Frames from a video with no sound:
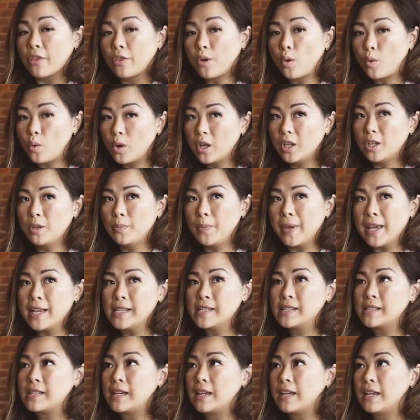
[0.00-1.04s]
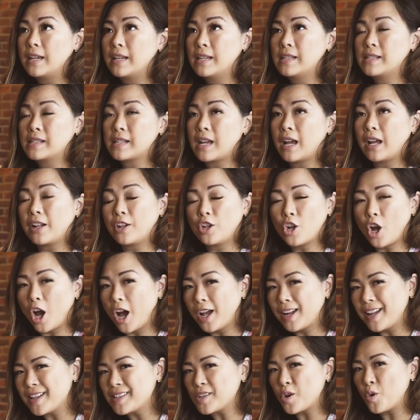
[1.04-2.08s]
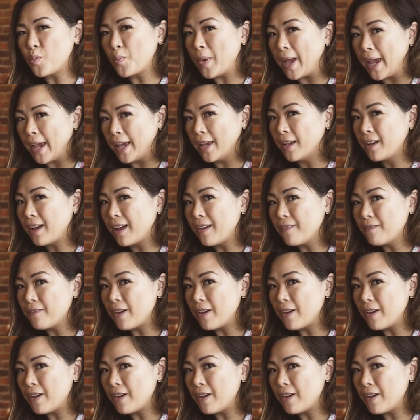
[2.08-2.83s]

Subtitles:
The oil-based is not as opaque, I